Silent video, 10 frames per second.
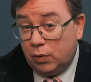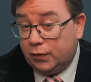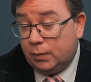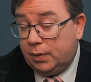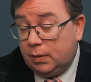
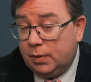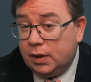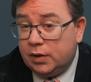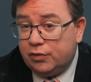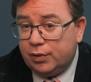possibly be
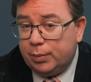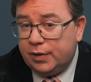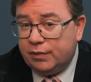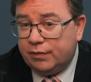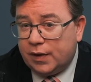a
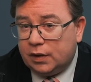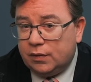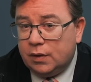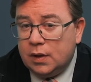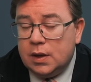contributing
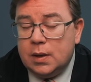factor,